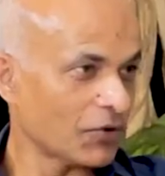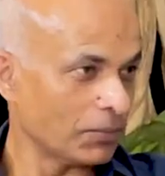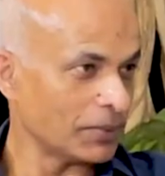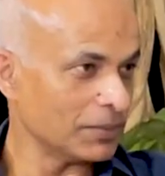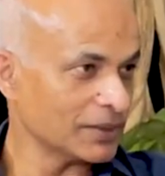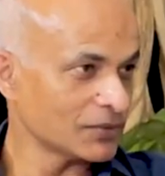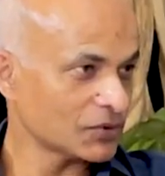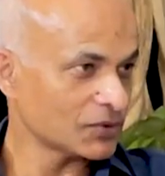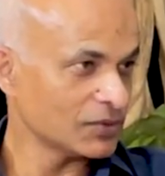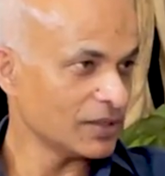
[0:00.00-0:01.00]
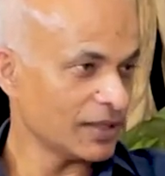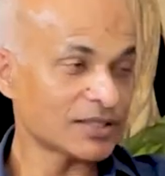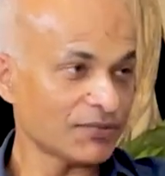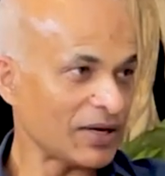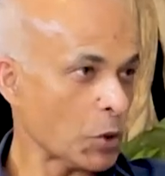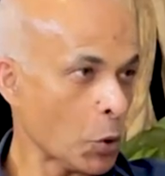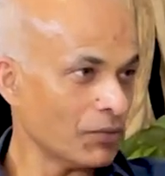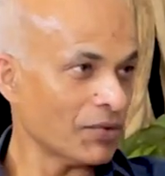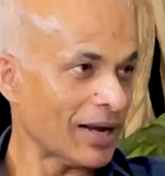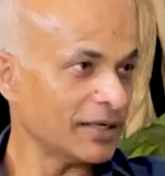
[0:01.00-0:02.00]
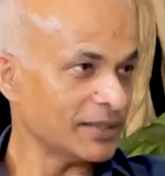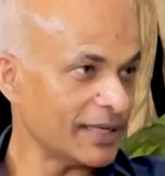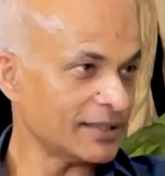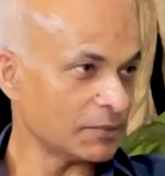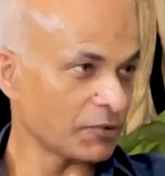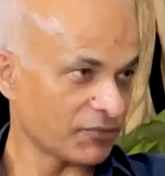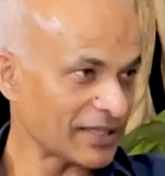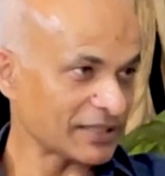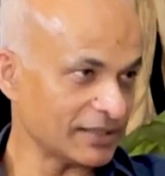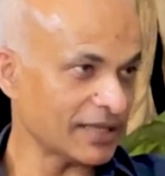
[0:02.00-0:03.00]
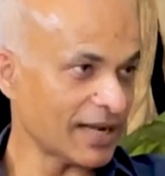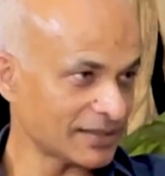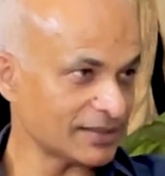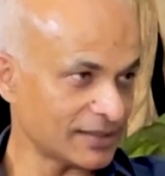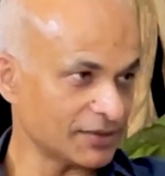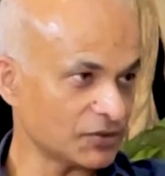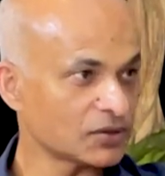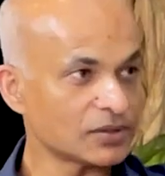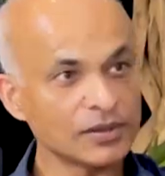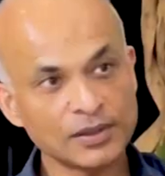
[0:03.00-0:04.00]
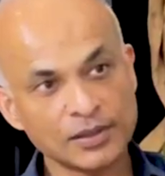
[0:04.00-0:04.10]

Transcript: of compliments. It's a very overvalidated profession as it is.